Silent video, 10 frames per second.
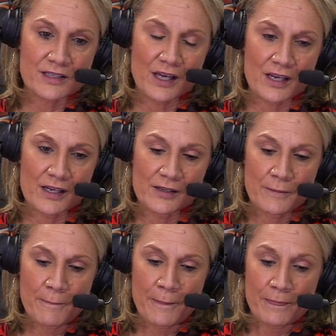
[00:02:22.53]
They
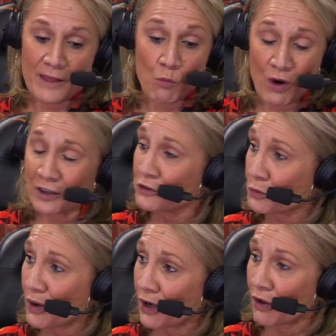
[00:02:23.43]
they want to do
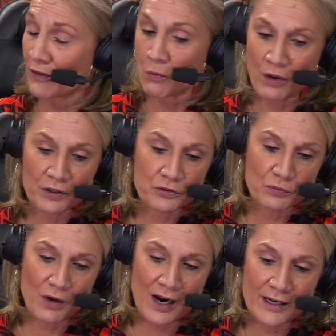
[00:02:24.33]
well. They want to do
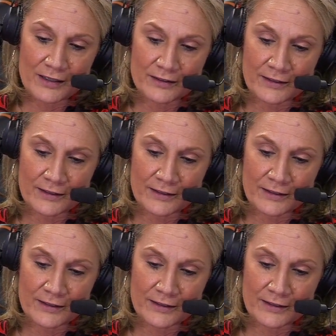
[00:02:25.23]
right.